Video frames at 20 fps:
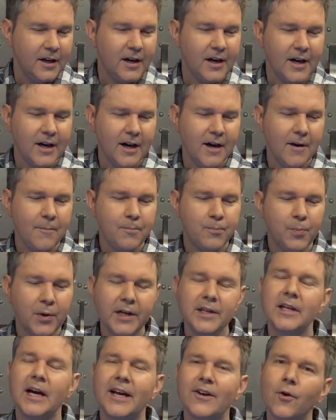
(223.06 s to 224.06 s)

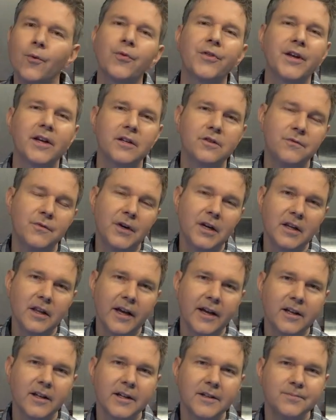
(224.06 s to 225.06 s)
but I don't think it's very
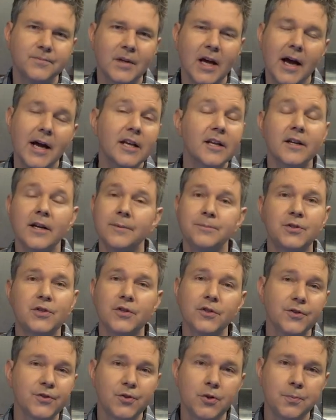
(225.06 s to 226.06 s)
likely. I am
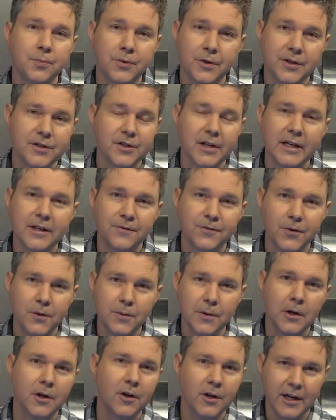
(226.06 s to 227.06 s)
still super excited
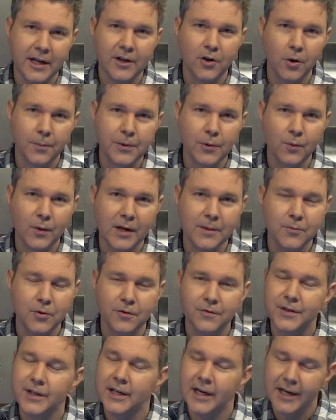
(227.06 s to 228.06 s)
for an Obi-Wan
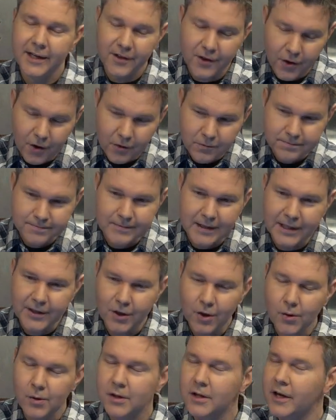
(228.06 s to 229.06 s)
movie. I know a
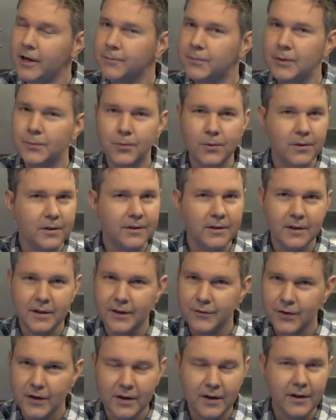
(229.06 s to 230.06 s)
lot of people
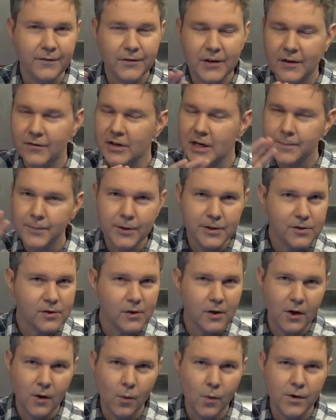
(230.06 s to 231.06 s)
out there have given up on
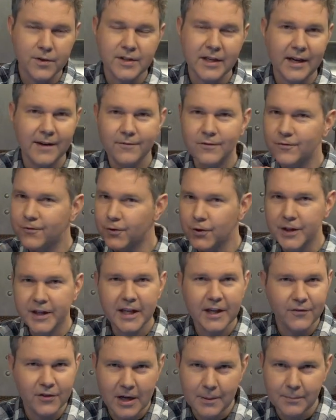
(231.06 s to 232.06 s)
Star Wars. I haven't fully
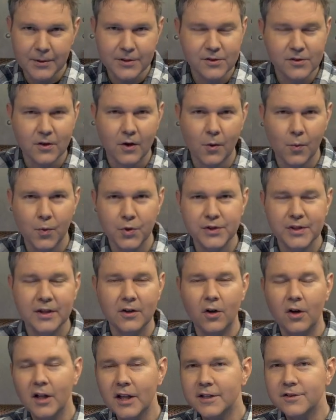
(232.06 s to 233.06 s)
given up on Star Wars at
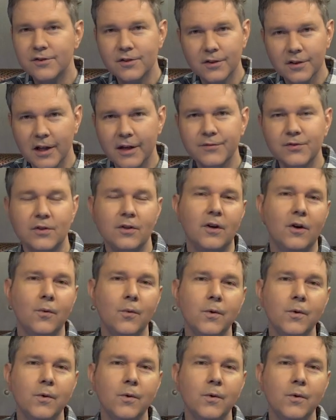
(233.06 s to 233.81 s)
all. I still love Star